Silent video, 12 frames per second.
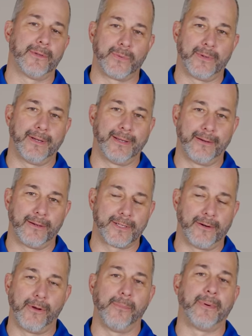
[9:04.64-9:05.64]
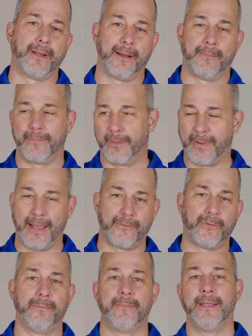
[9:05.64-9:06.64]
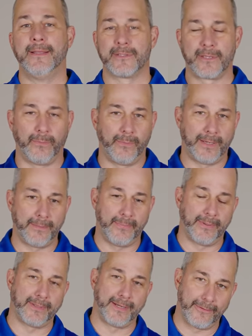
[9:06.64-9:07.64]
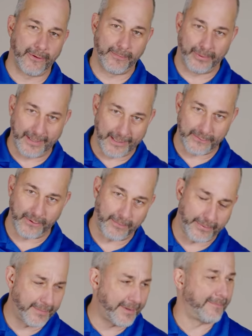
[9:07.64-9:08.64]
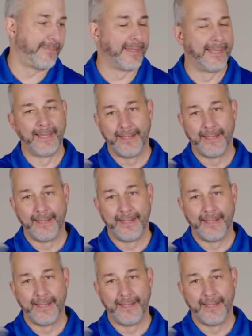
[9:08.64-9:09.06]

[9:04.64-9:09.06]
is we're gonna start opening up the bathroom so that we can put together our plans for our permit.